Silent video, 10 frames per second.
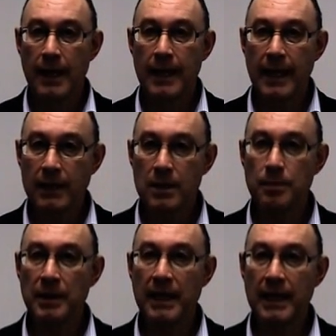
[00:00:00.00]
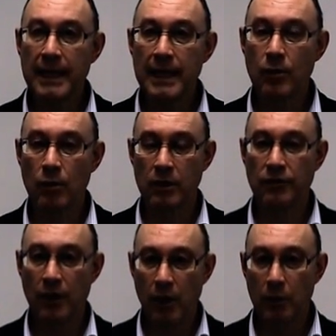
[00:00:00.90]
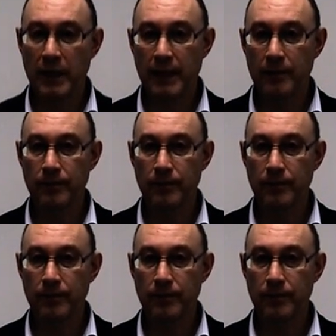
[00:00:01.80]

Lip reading: Let us be clear on the following.